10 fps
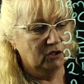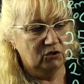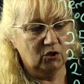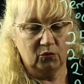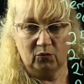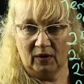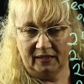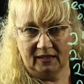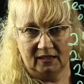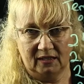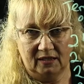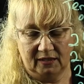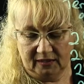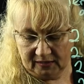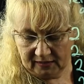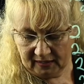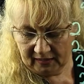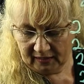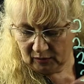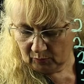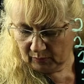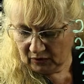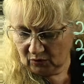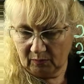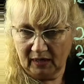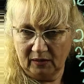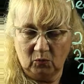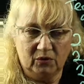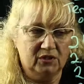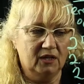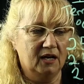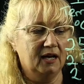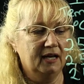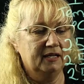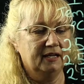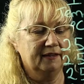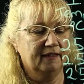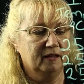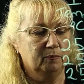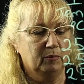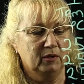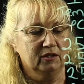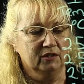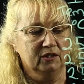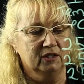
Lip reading: Don't write anything in there, but you might want to highlight that block